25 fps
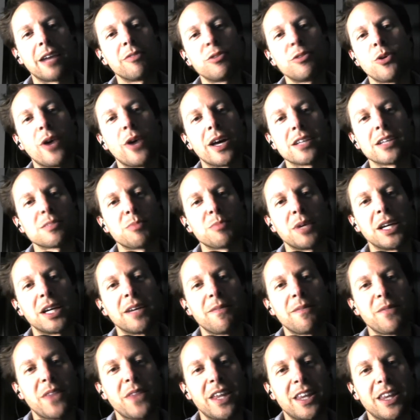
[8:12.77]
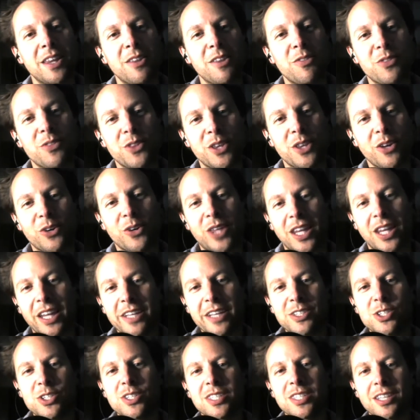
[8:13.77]
if you ask me okay
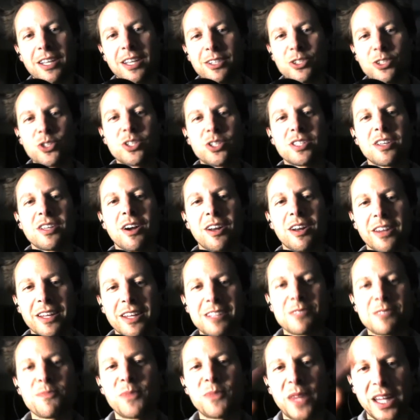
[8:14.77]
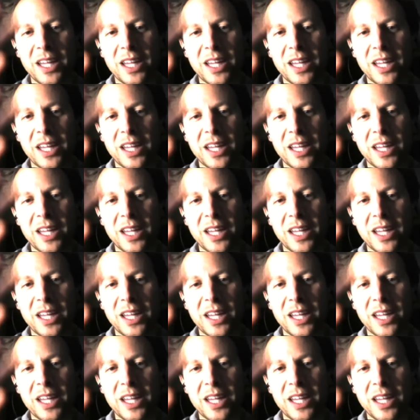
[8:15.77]
let's just let's just start let's